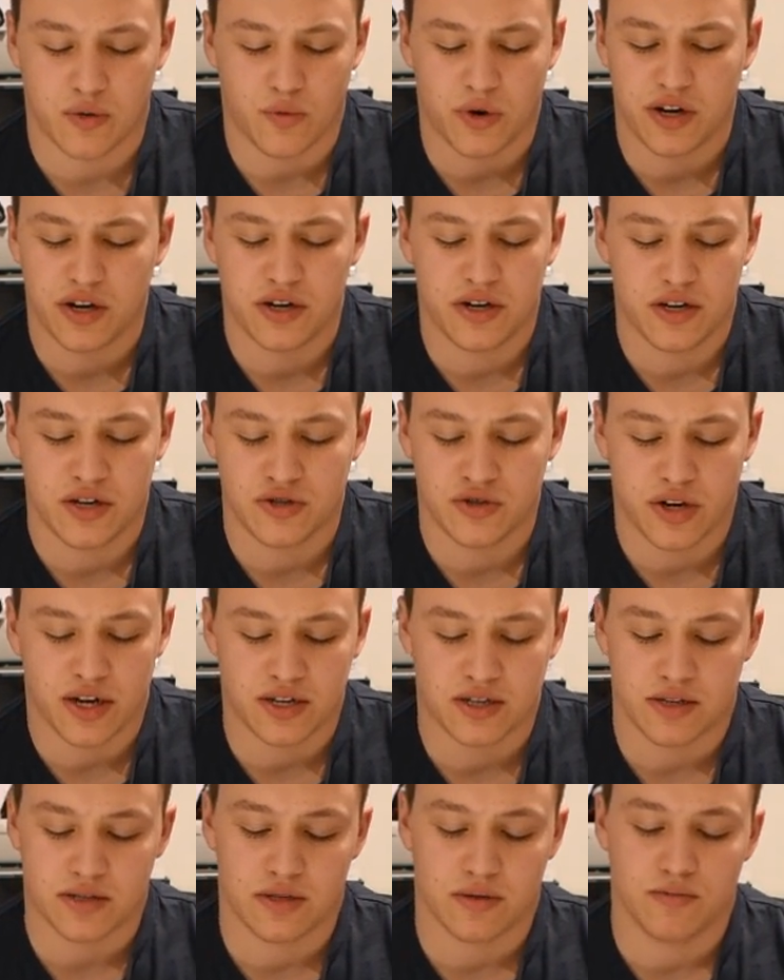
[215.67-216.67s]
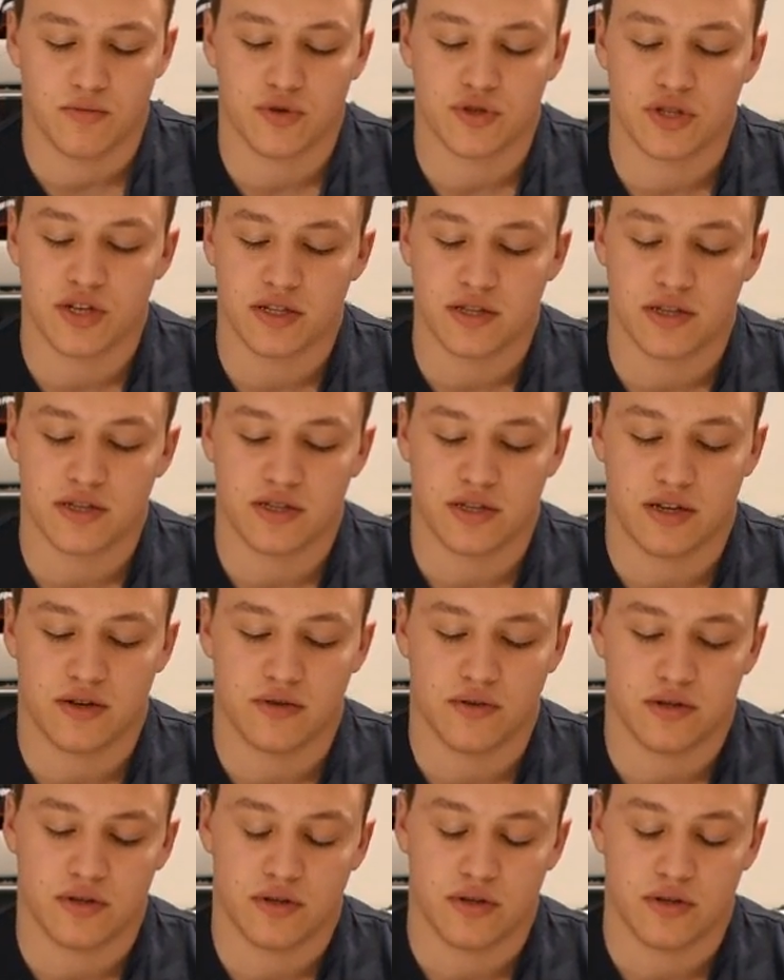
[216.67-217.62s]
Why do you need a drag system? Well, check this out.